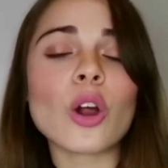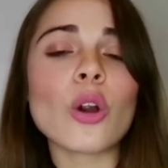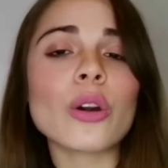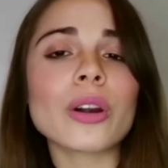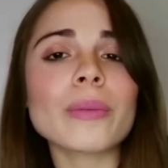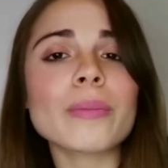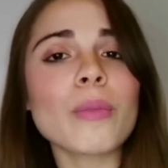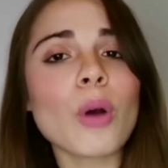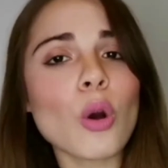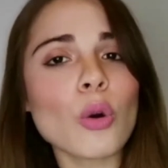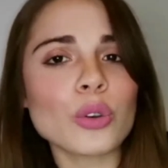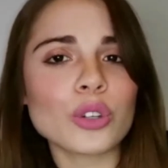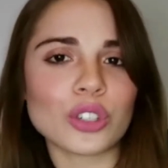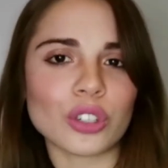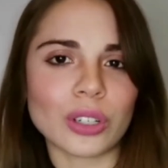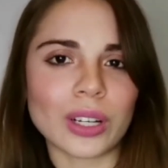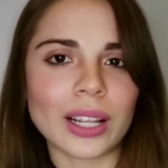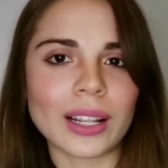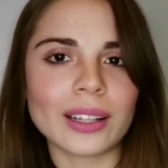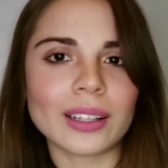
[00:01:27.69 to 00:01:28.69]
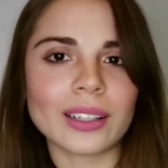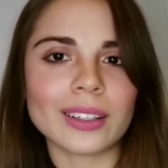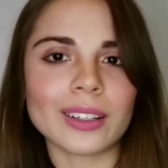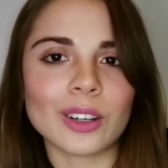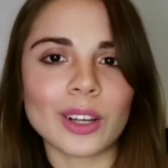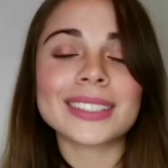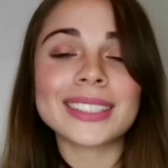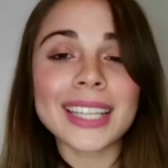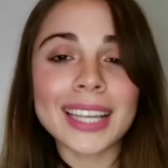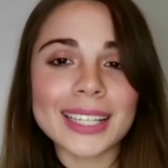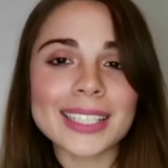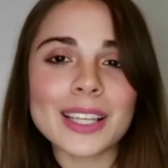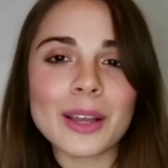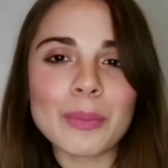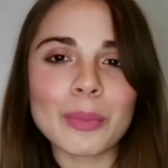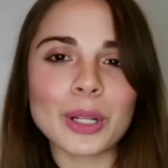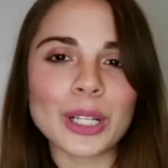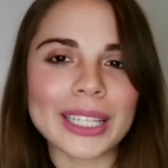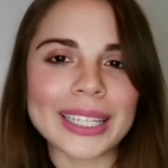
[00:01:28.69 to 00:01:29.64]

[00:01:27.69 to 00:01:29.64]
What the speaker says: or emotional. The example